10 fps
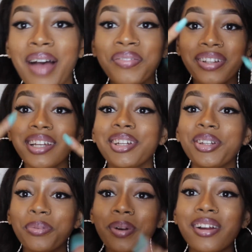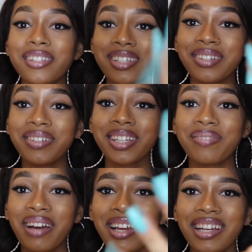I feel like a new person with
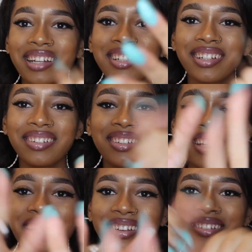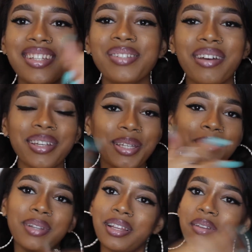my nails. That's why I
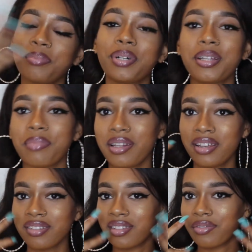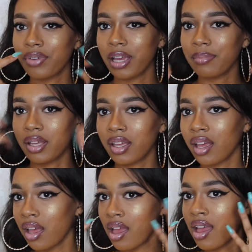keep like putting my nails in the frame, like,
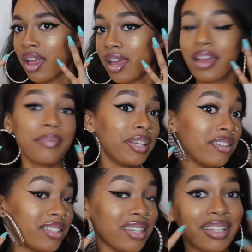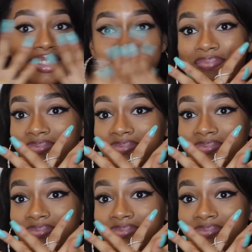hey, I got my nails done.